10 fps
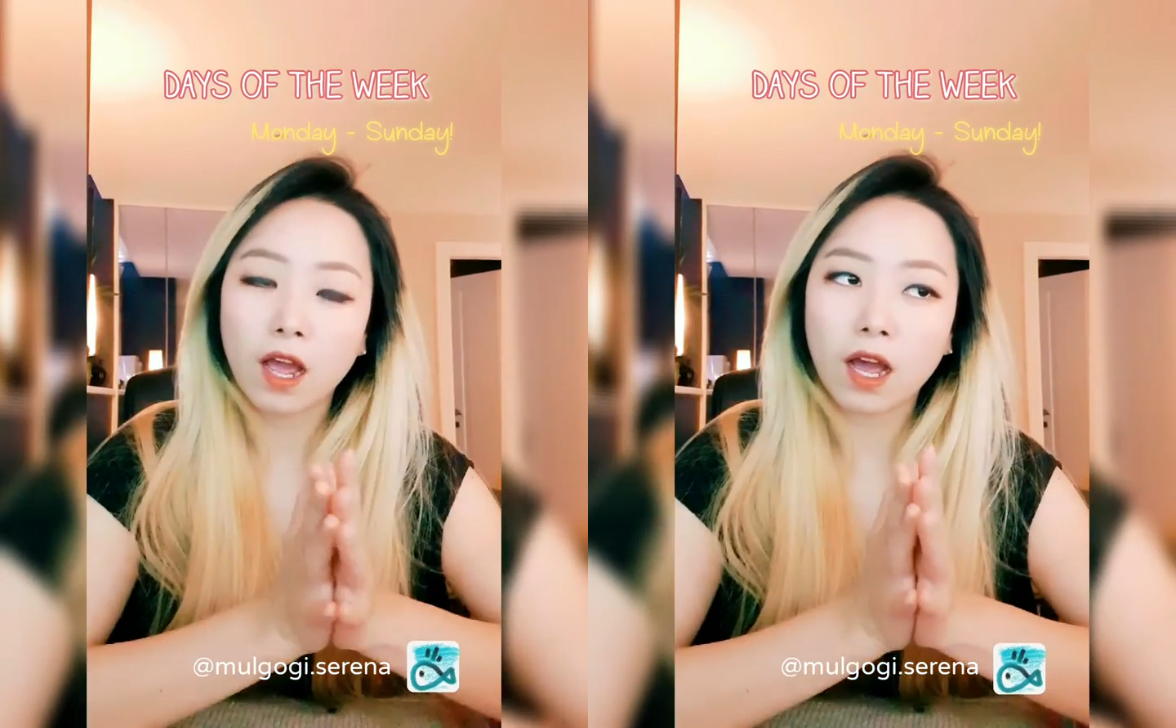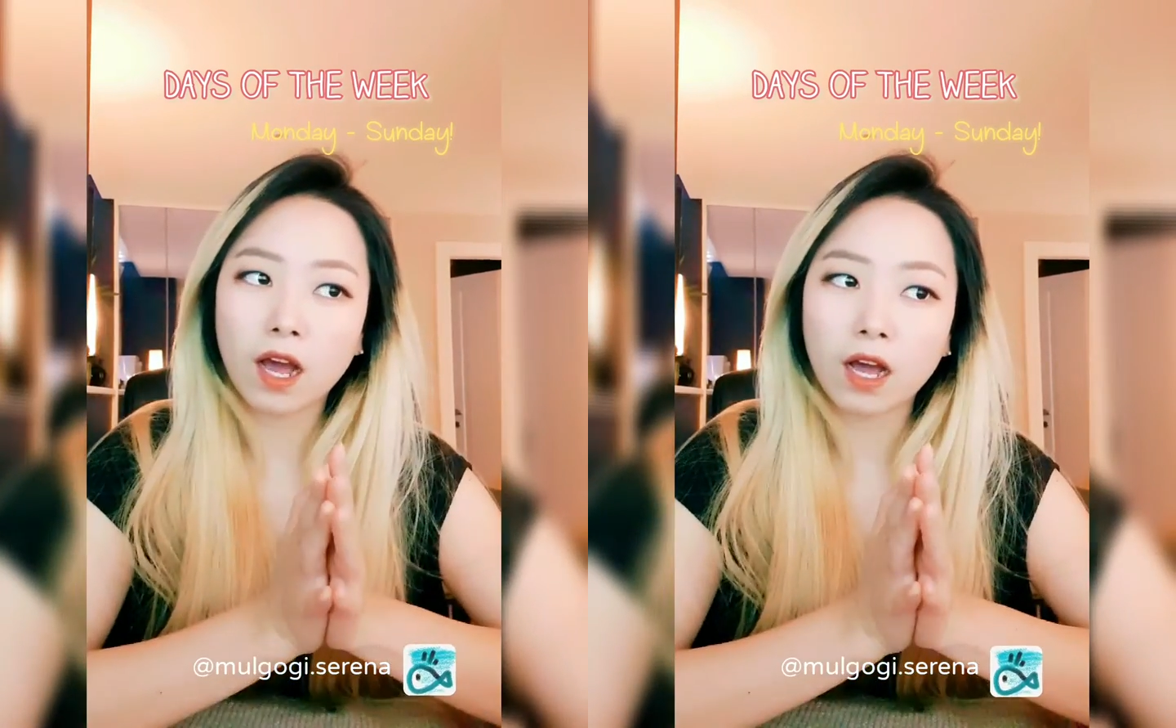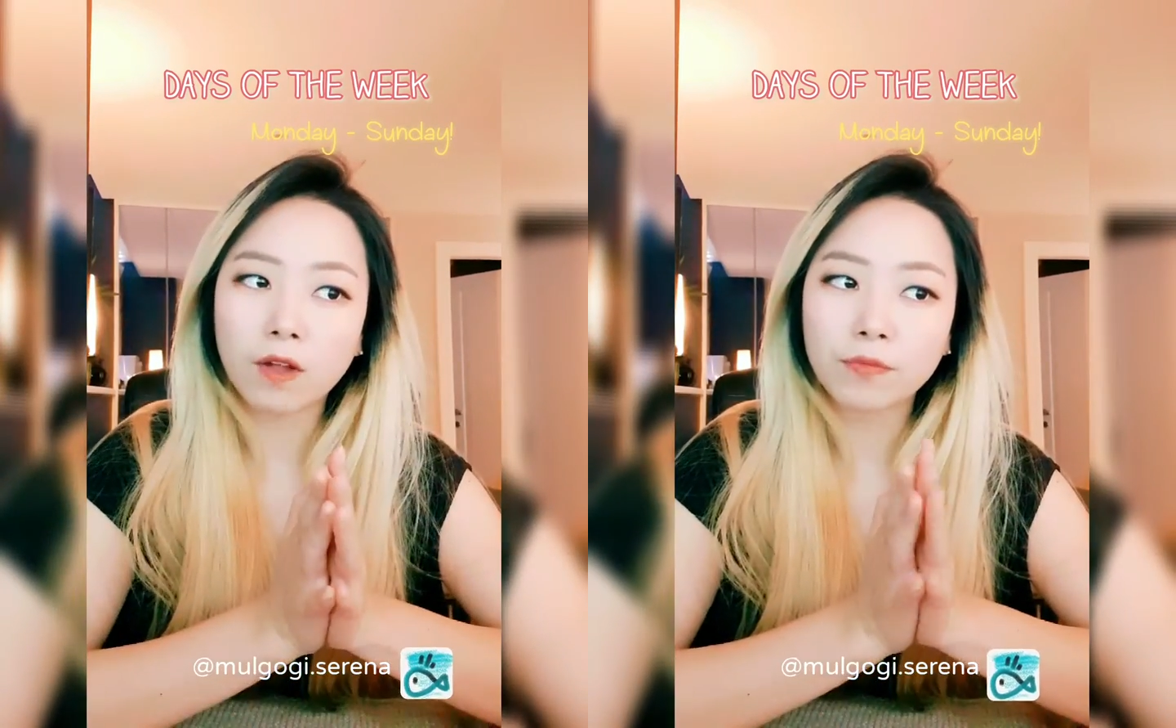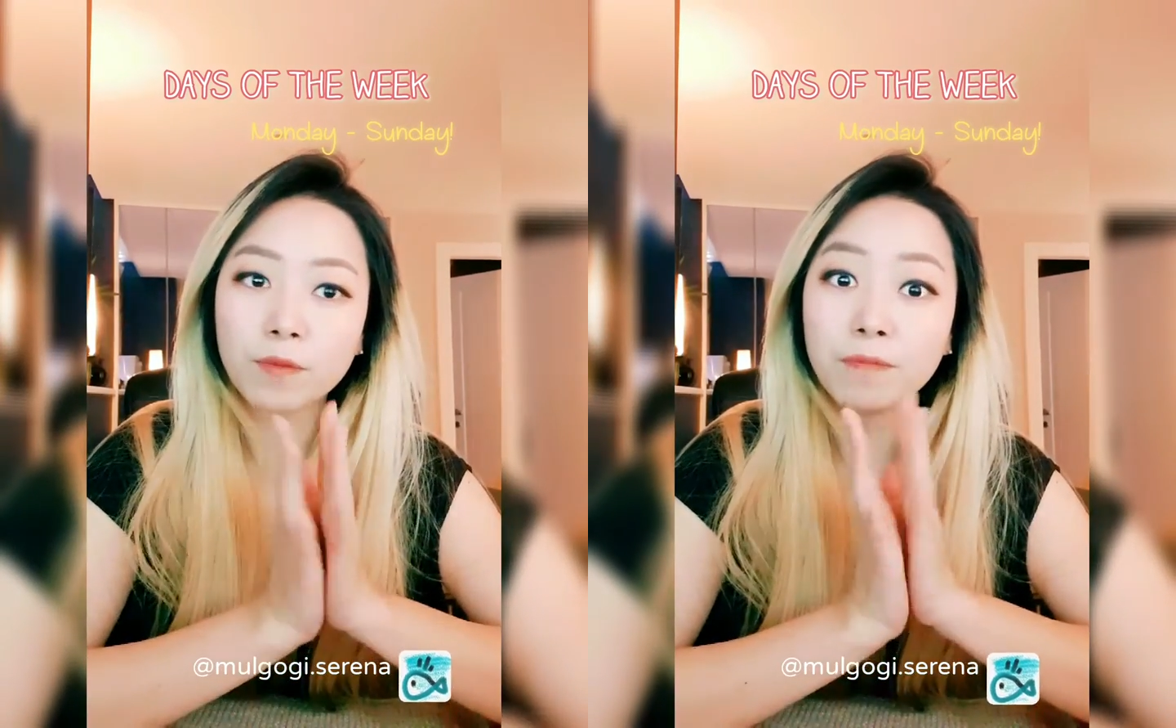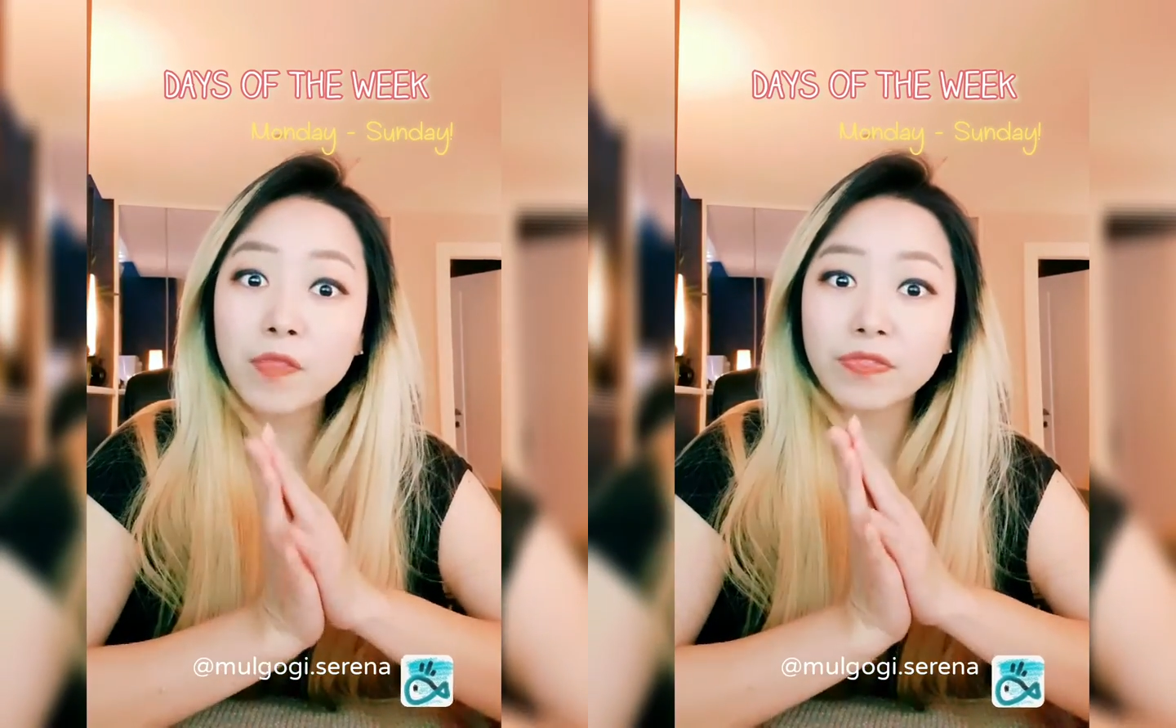
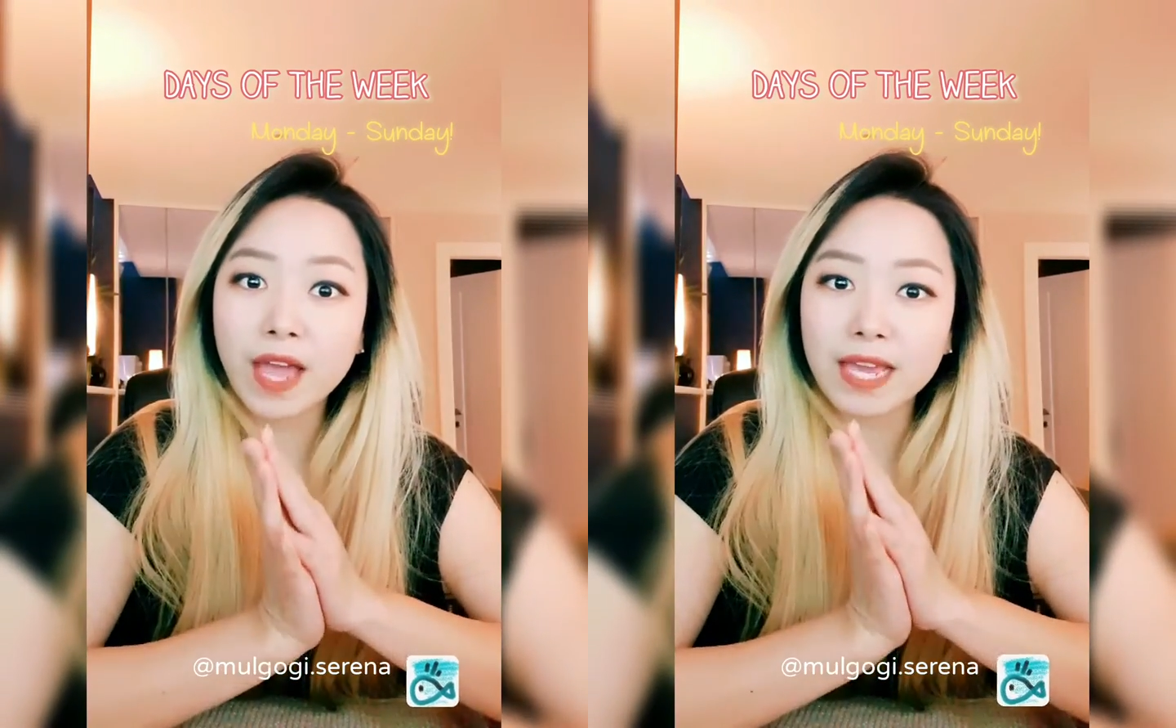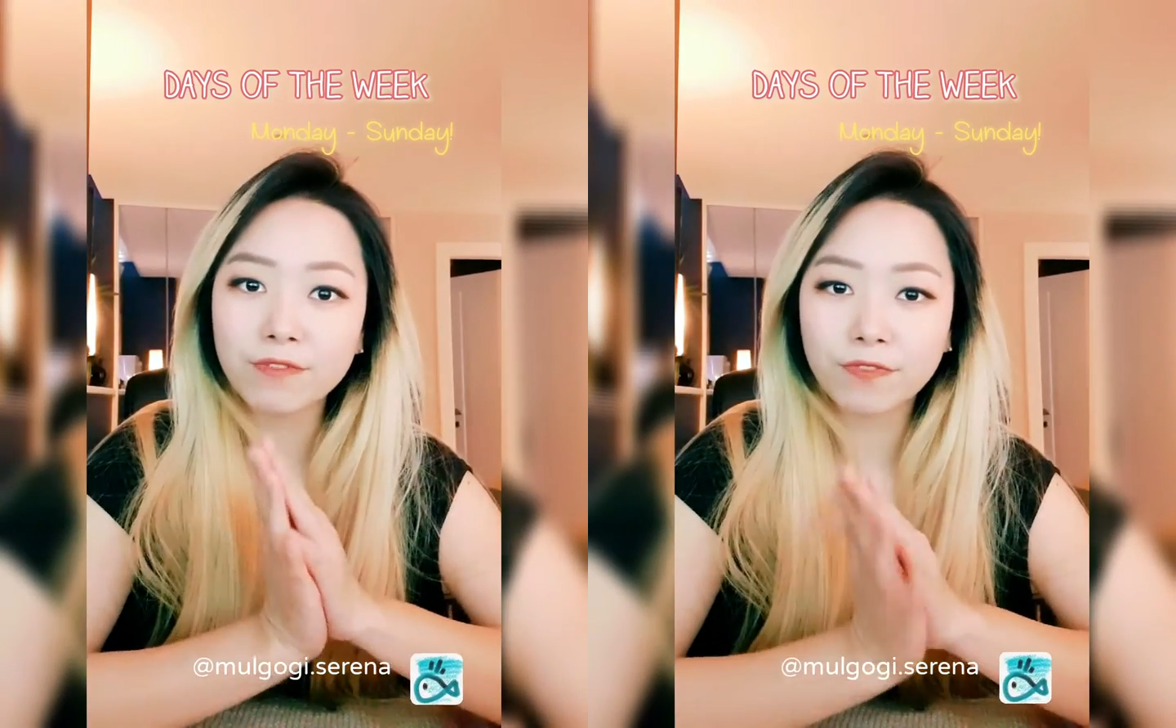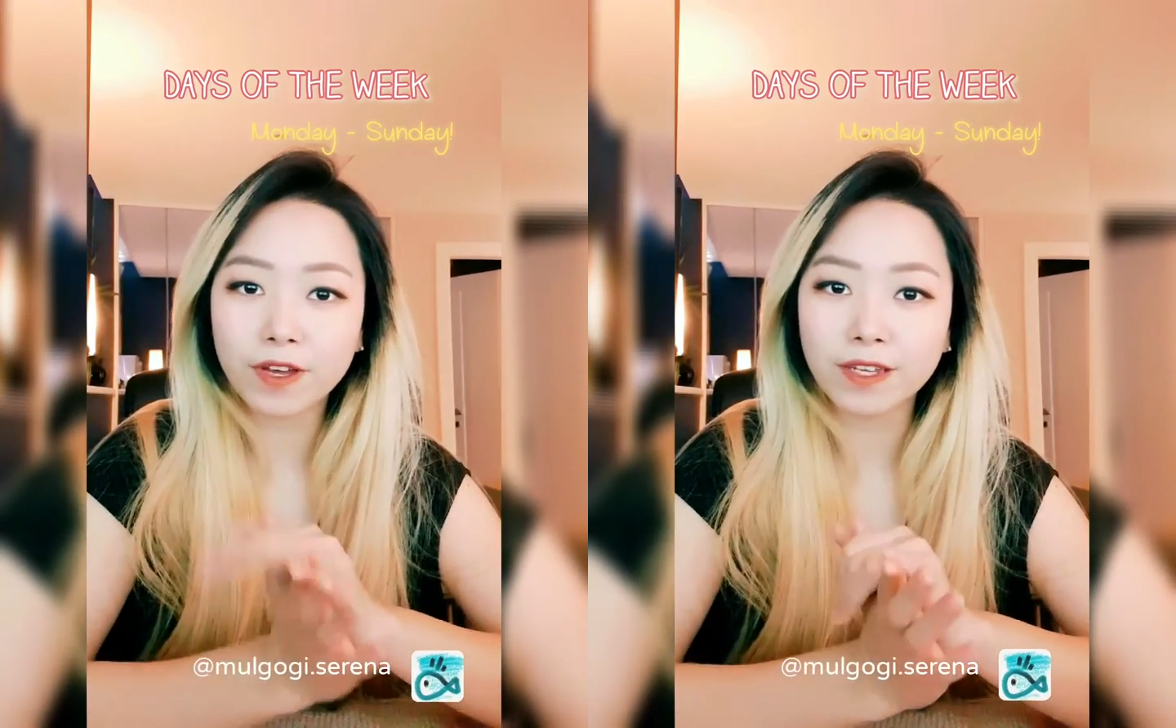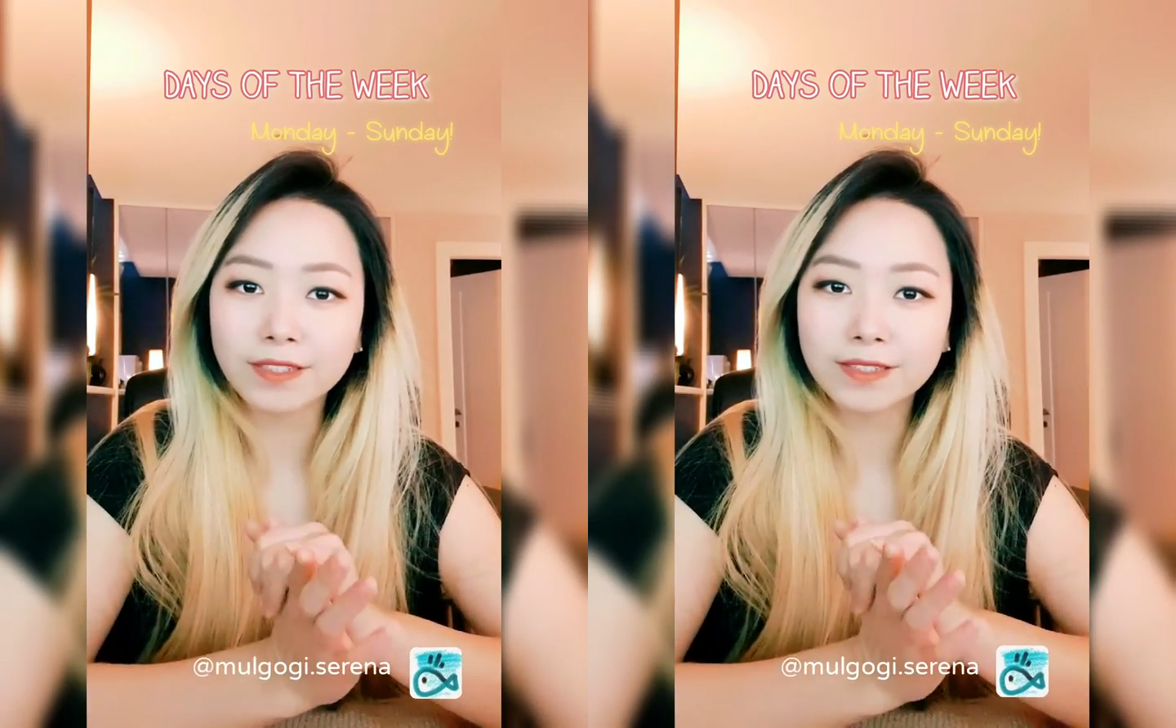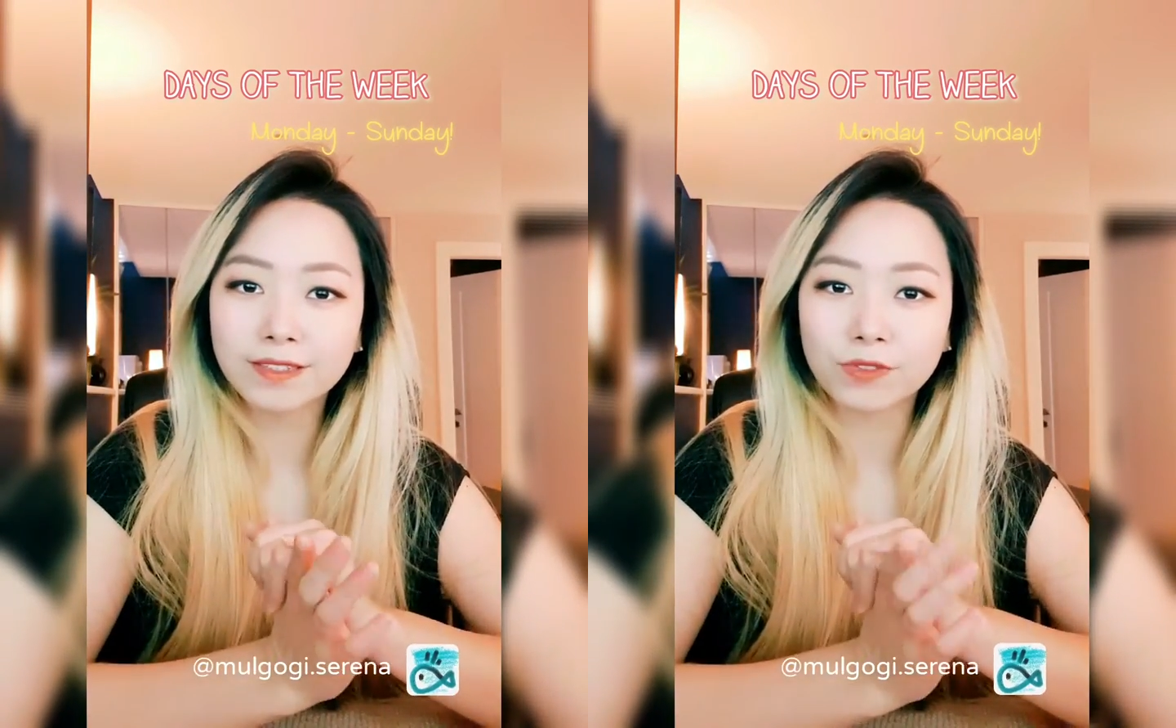Monday
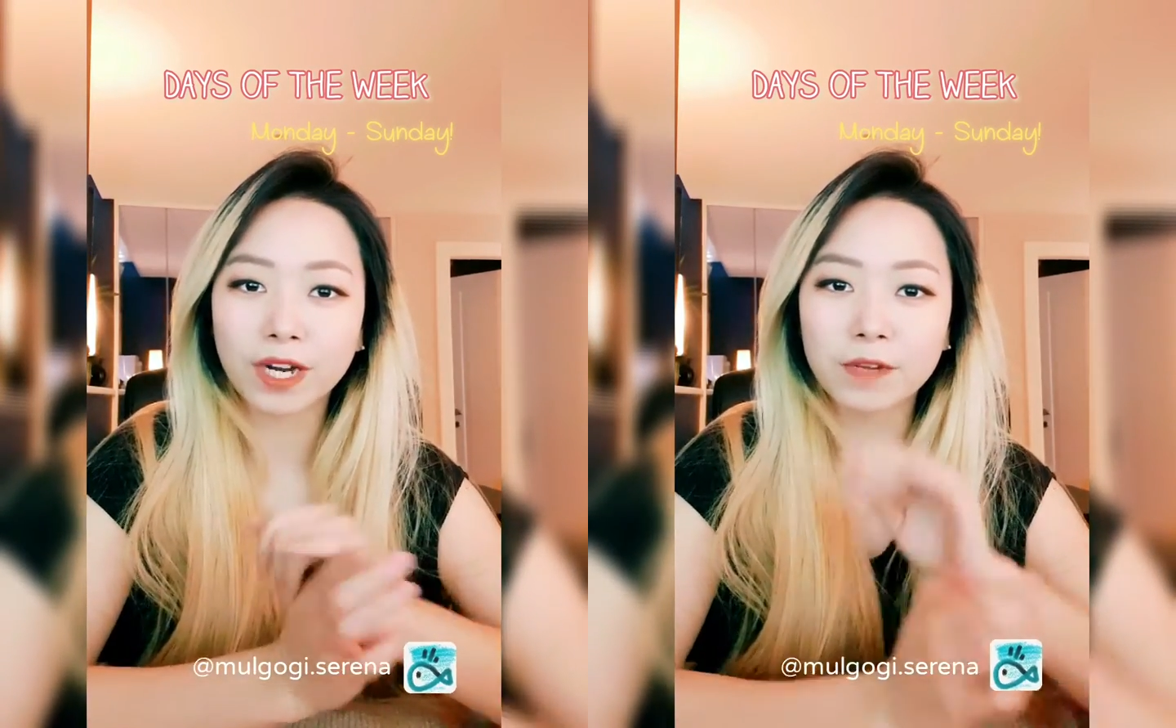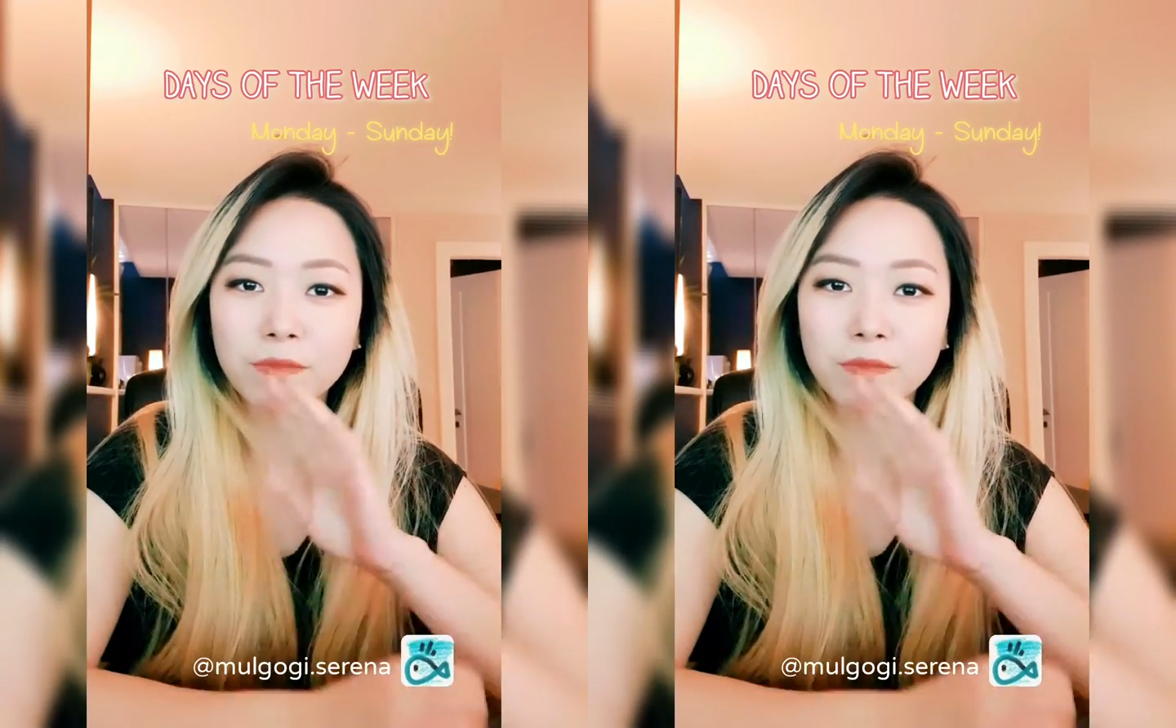first, right?